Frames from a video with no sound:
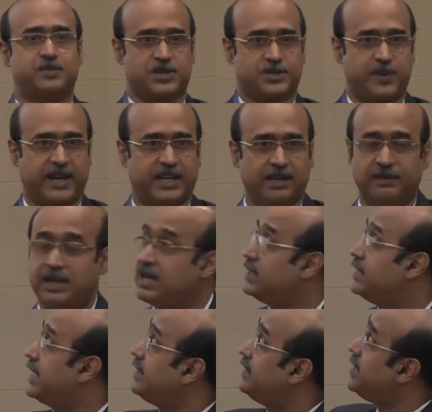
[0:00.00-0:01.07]
perspective,
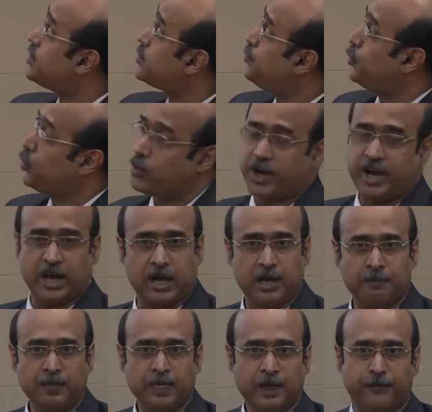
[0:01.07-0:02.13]
that this Purna,
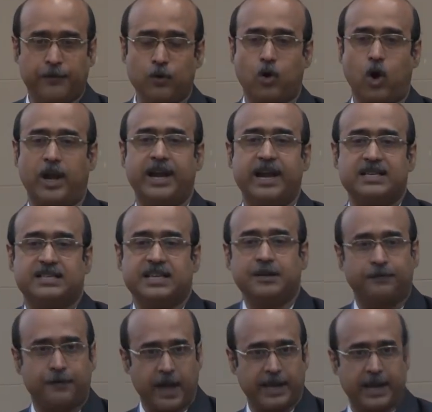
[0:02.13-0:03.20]
if you call it as the
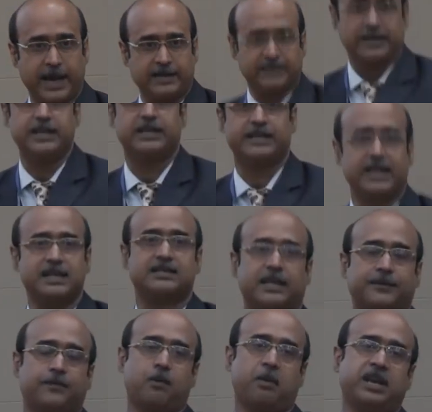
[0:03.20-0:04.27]
infinite, then it tells
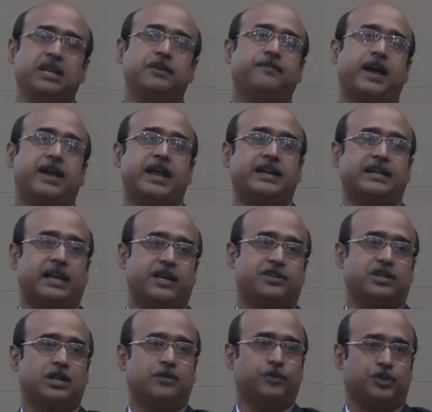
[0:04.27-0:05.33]
that from an infinite
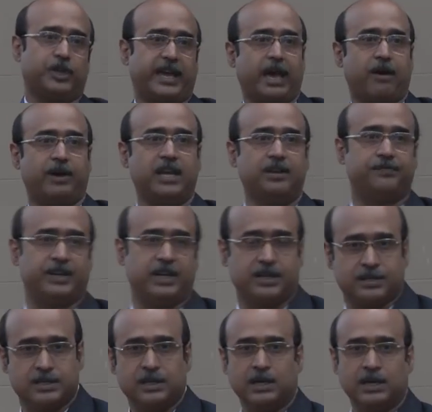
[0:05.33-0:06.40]
collection, if you take away
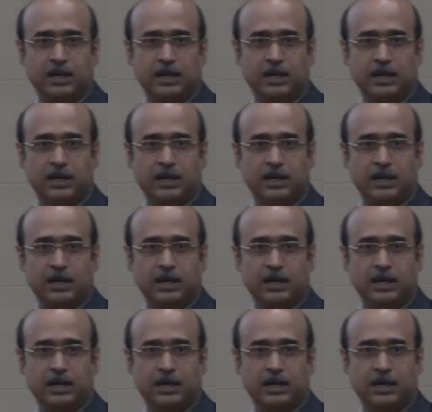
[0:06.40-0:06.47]
infinite